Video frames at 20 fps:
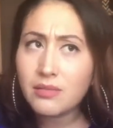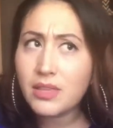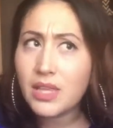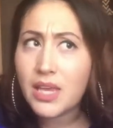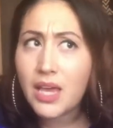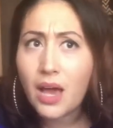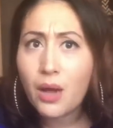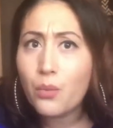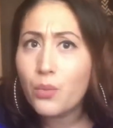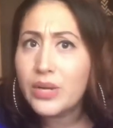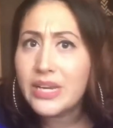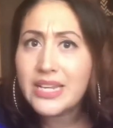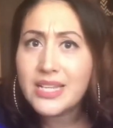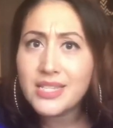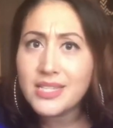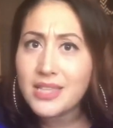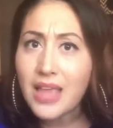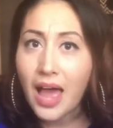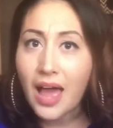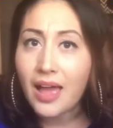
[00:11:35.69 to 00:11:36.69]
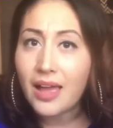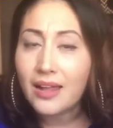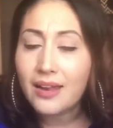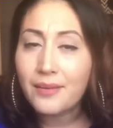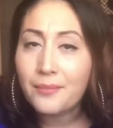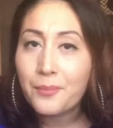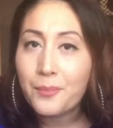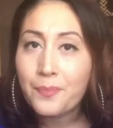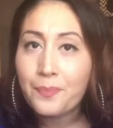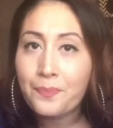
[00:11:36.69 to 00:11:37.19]
Thea, what is that?
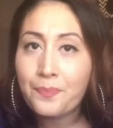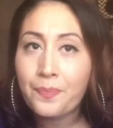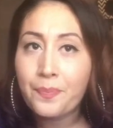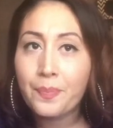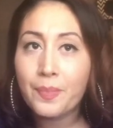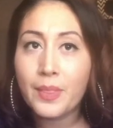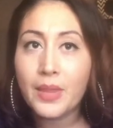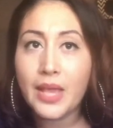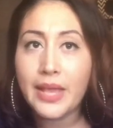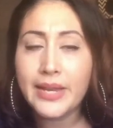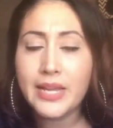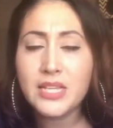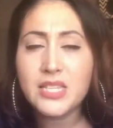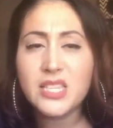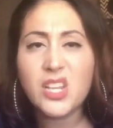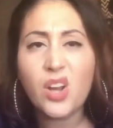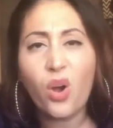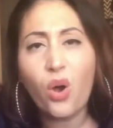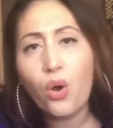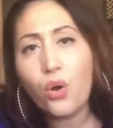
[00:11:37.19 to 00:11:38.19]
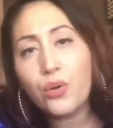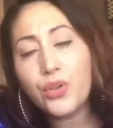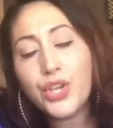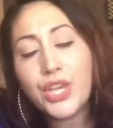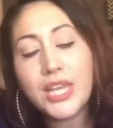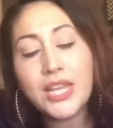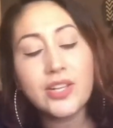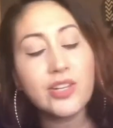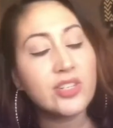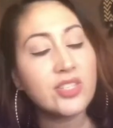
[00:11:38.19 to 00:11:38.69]
And I said, oh,
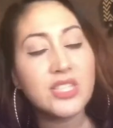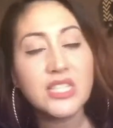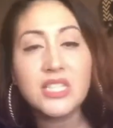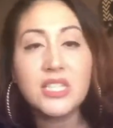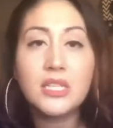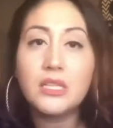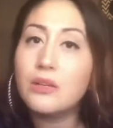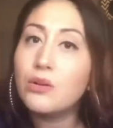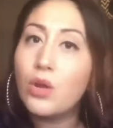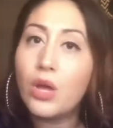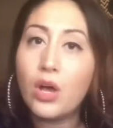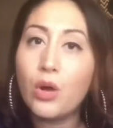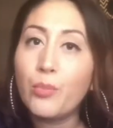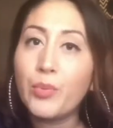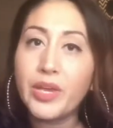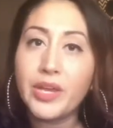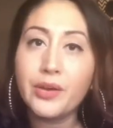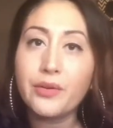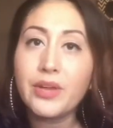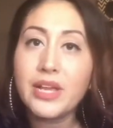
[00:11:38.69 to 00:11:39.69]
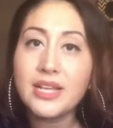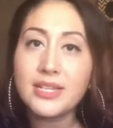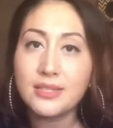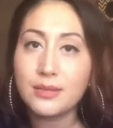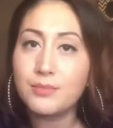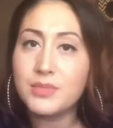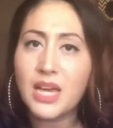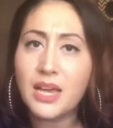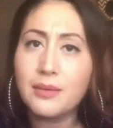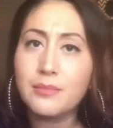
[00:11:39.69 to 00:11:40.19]
he just needs a little help hearing
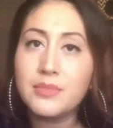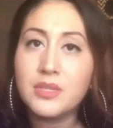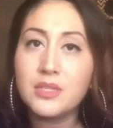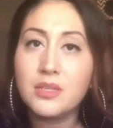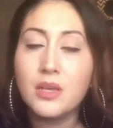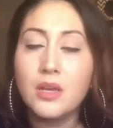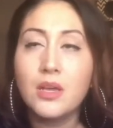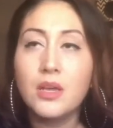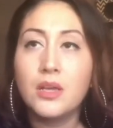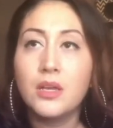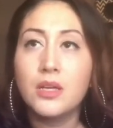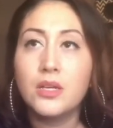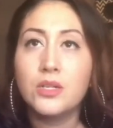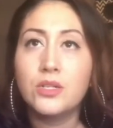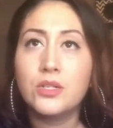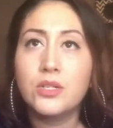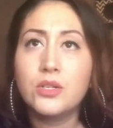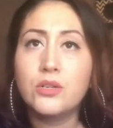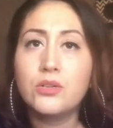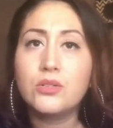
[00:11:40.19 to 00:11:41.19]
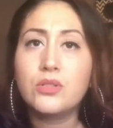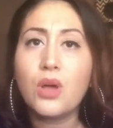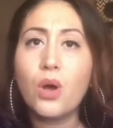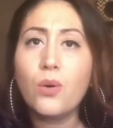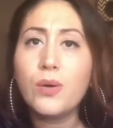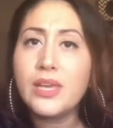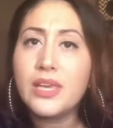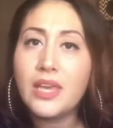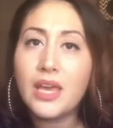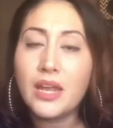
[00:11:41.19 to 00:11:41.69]
sometimes. She goes,
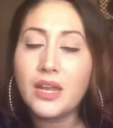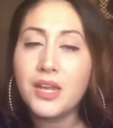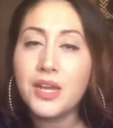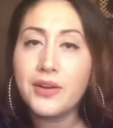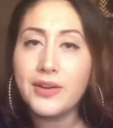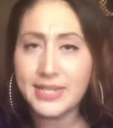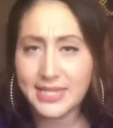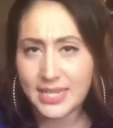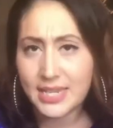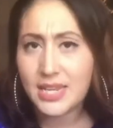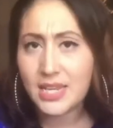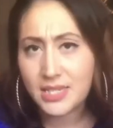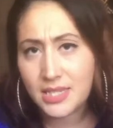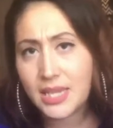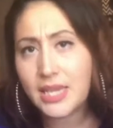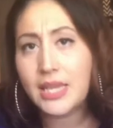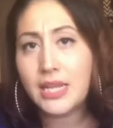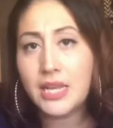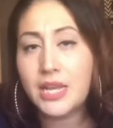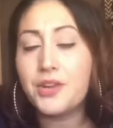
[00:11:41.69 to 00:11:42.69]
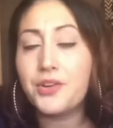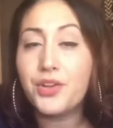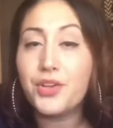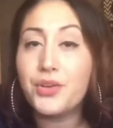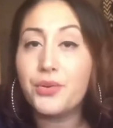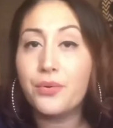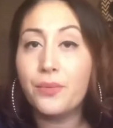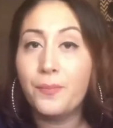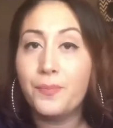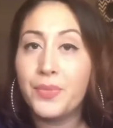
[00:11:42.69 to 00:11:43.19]
oh, he can't hear? I said, yes, he can hear
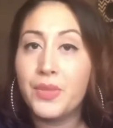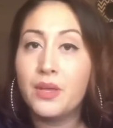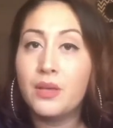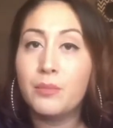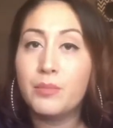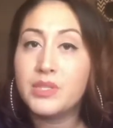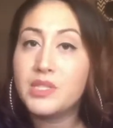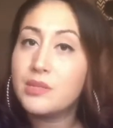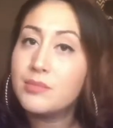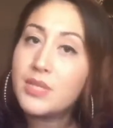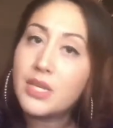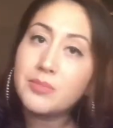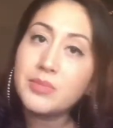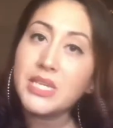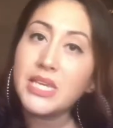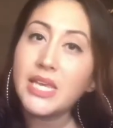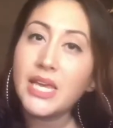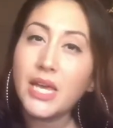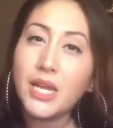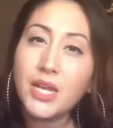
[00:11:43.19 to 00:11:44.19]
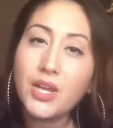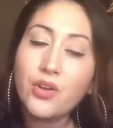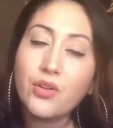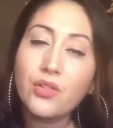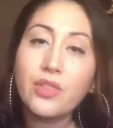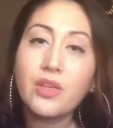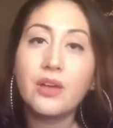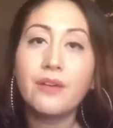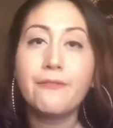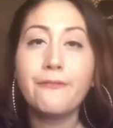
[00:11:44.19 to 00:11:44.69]
you. But sometimes he can't
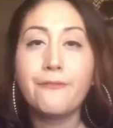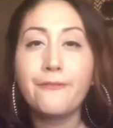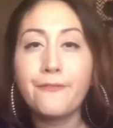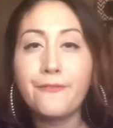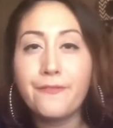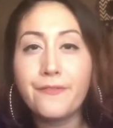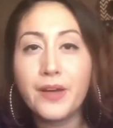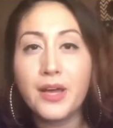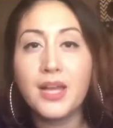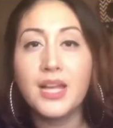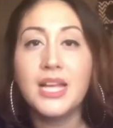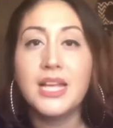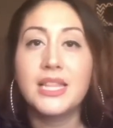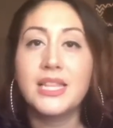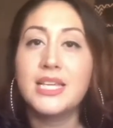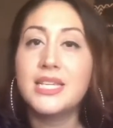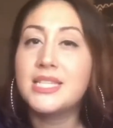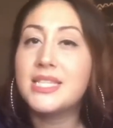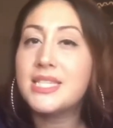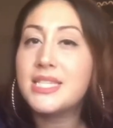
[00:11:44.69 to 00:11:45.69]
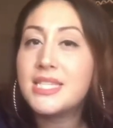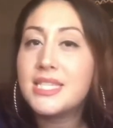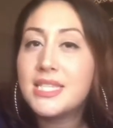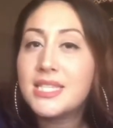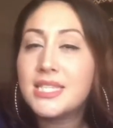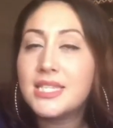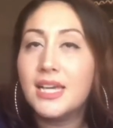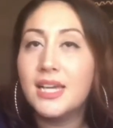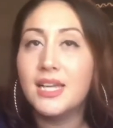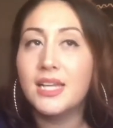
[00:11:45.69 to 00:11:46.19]
hear the f, the
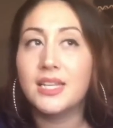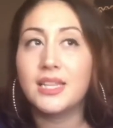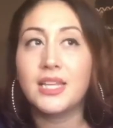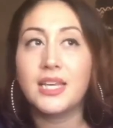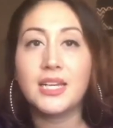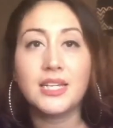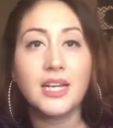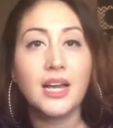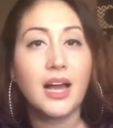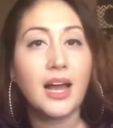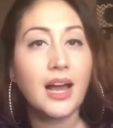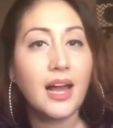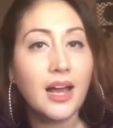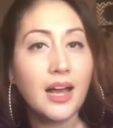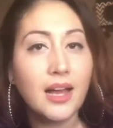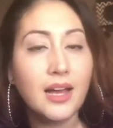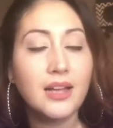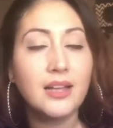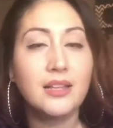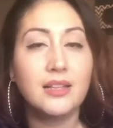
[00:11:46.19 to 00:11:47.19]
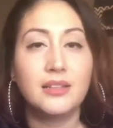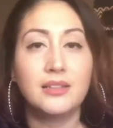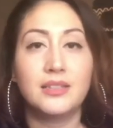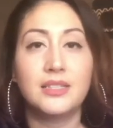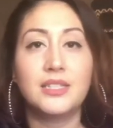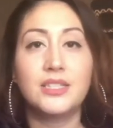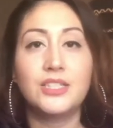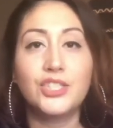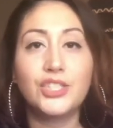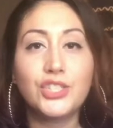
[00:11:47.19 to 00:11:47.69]
s, the h,
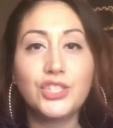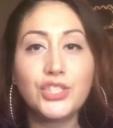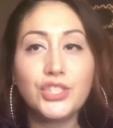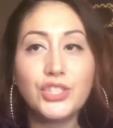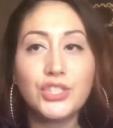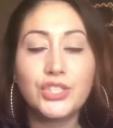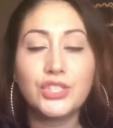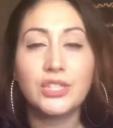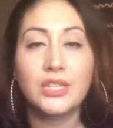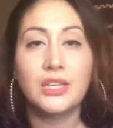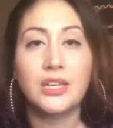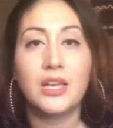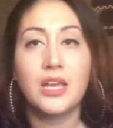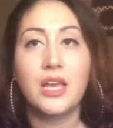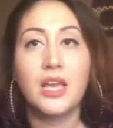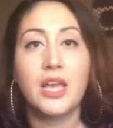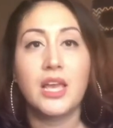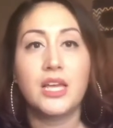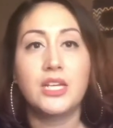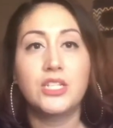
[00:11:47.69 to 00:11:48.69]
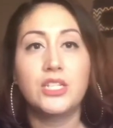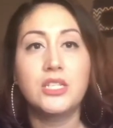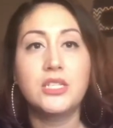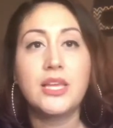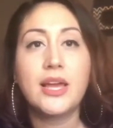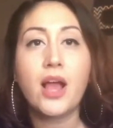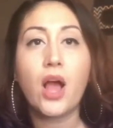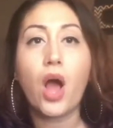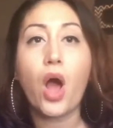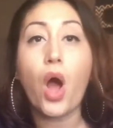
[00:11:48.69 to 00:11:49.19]
the sh. And
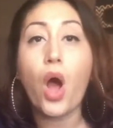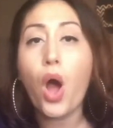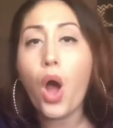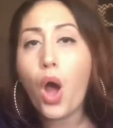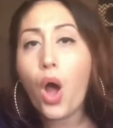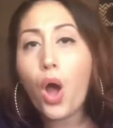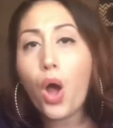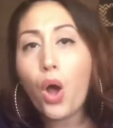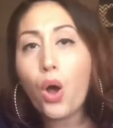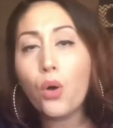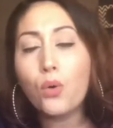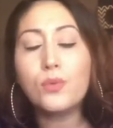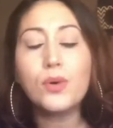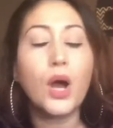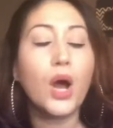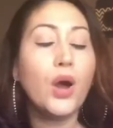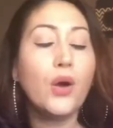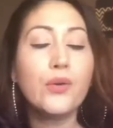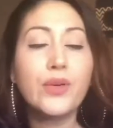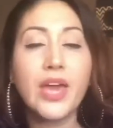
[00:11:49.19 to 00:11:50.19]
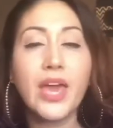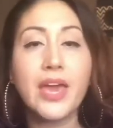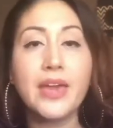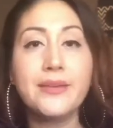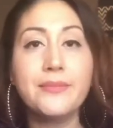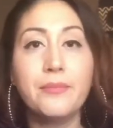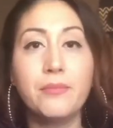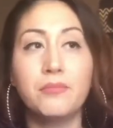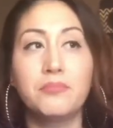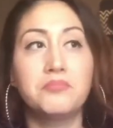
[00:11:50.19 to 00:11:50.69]
she's like, oh,
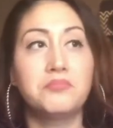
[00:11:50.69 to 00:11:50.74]
okay.